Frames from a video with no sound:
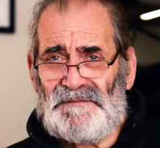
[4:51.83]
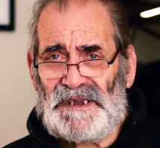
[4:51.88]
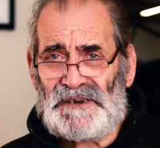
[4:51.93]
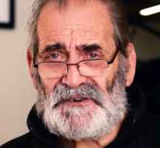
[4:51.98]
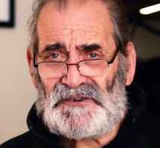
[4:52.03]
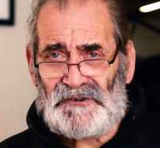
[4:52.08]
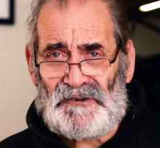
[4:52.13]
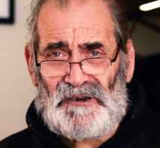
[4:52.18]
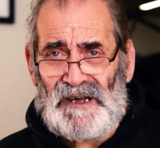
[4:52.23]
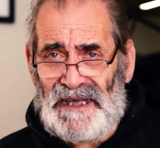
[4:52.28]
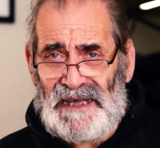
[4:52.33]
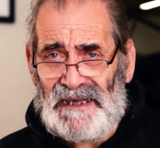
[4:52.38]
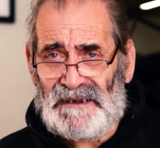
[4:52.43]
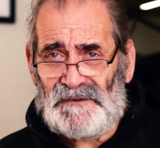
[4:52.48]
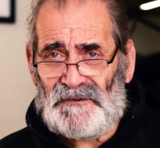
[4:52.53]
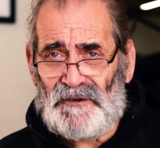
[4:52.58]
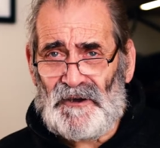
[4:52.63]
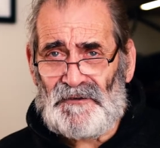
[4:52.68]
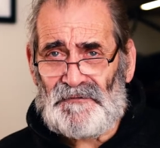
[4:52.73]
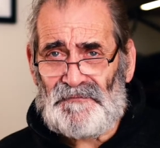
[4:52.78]
make sure I
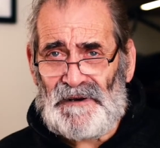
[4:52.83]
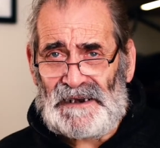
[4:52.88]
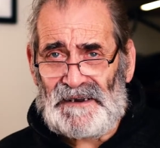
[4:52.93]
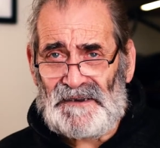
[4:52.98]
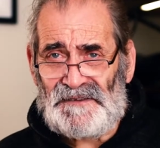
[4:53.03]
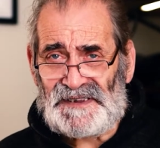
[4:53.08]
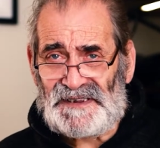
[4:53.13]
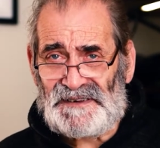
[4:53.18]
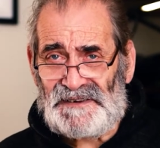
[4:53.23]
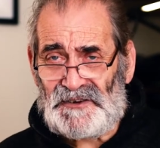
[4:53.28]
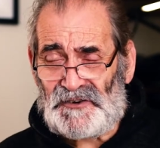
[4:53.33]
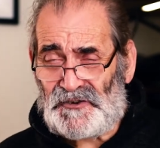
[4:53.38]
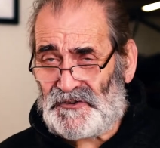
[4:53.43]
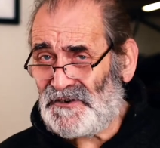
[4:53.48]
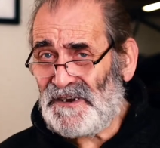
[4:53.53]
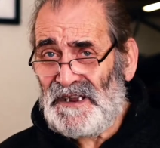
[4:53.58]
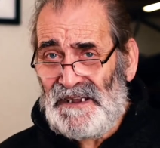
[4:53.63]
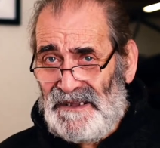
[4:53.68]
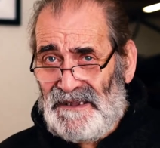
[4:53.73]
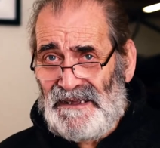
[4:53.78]
hadn't got Rado's
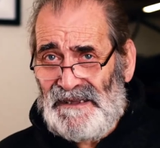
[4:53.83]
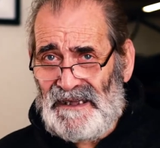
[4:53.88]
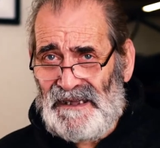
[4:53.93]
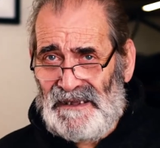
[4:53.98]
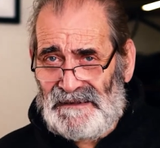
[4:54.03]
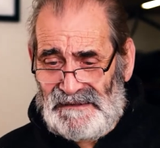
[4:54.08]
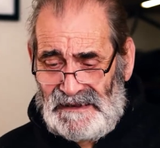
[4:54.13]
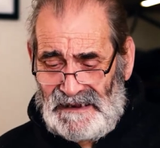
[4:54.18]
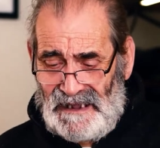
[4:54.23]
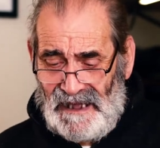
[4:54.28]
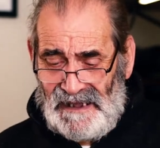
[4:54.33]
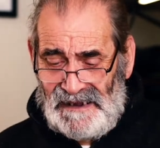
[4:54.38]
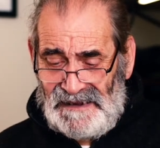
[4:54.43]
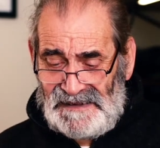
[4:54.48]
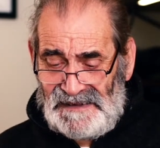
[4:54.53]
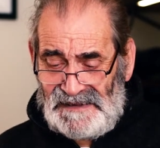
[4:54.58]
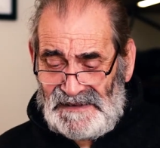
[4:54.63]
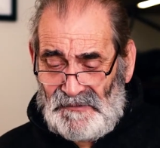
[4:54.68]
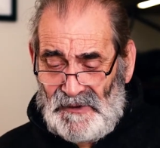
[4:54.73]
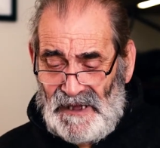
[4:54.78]
condition, and the
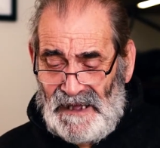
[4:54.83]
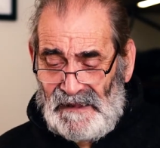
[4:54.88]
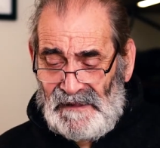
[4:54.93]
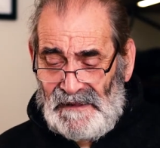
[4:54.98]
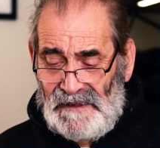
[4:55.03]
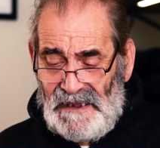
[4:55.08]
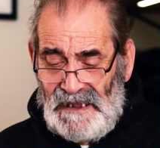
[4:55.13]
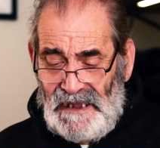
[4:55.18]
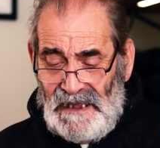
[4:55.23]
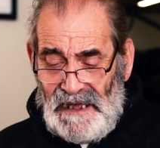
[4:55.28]
eyes as well.